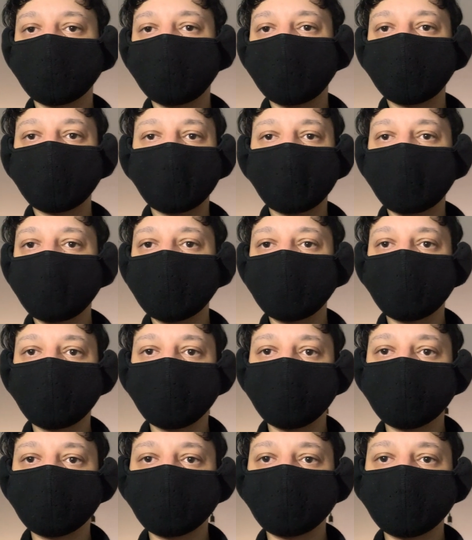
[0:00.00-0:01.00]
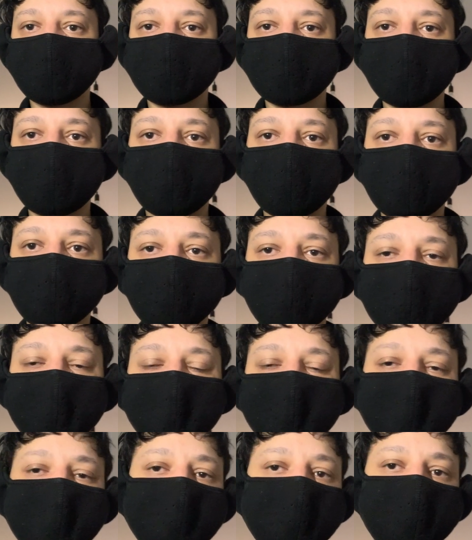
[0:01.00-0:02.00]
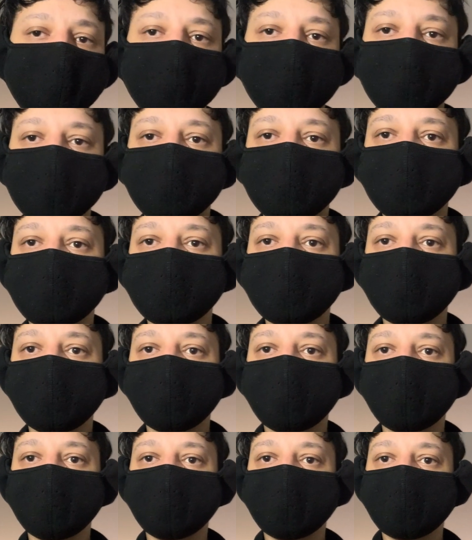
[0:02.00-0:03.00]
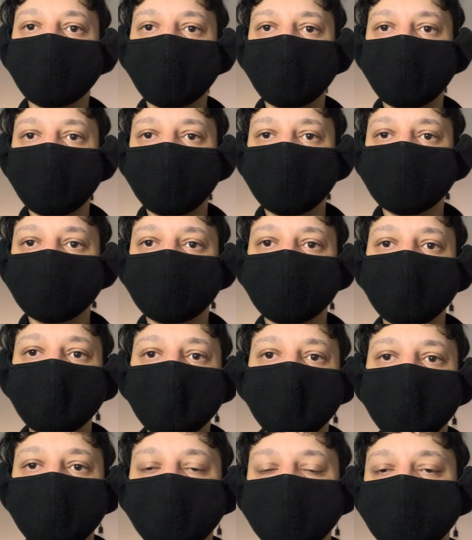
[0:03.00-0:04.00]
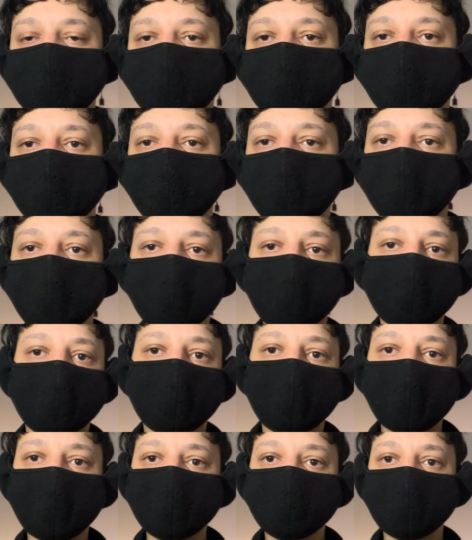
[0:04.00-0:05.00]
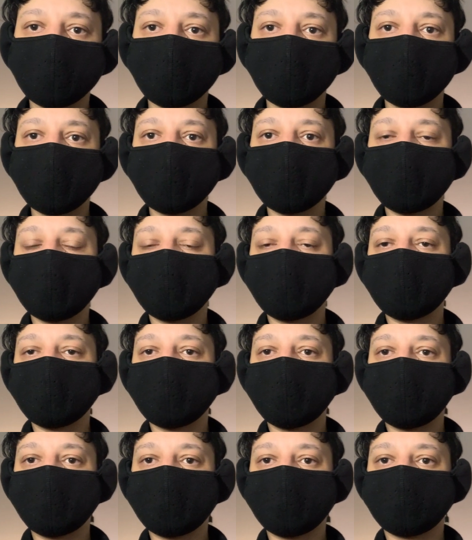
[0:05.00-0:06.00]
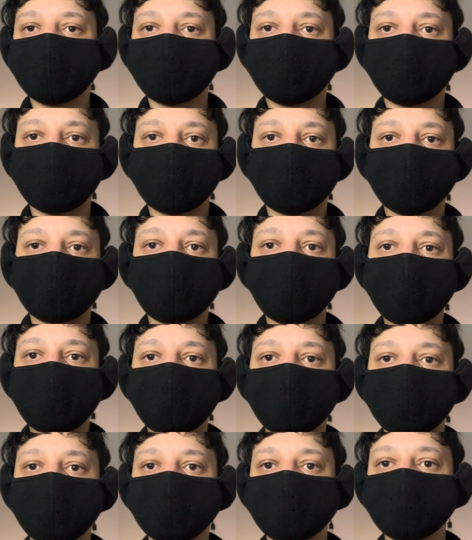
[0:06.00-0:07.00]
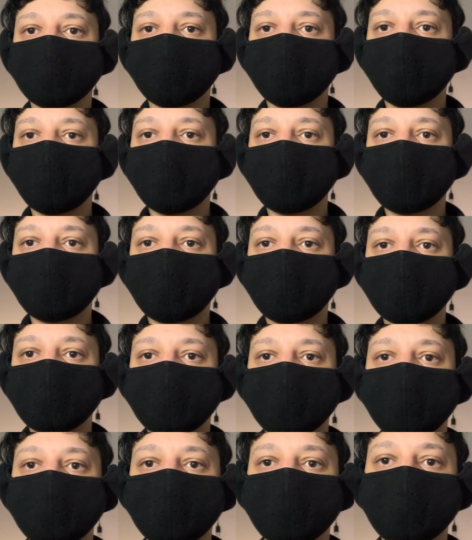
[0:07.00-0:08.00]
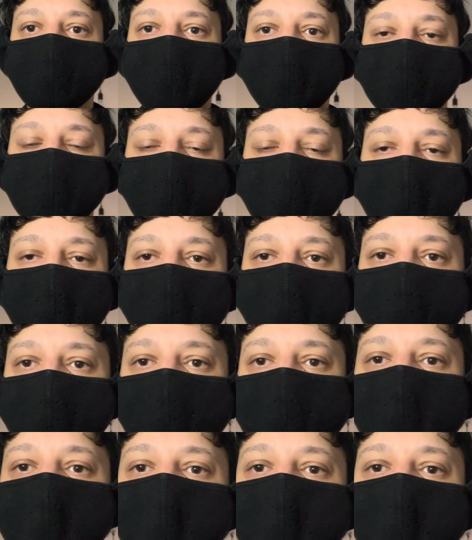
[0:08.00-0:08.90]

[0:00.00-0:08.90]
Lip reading: I will give you two examples. The first example is, let's assume you go from A to B and you have traveled 100 miles per hour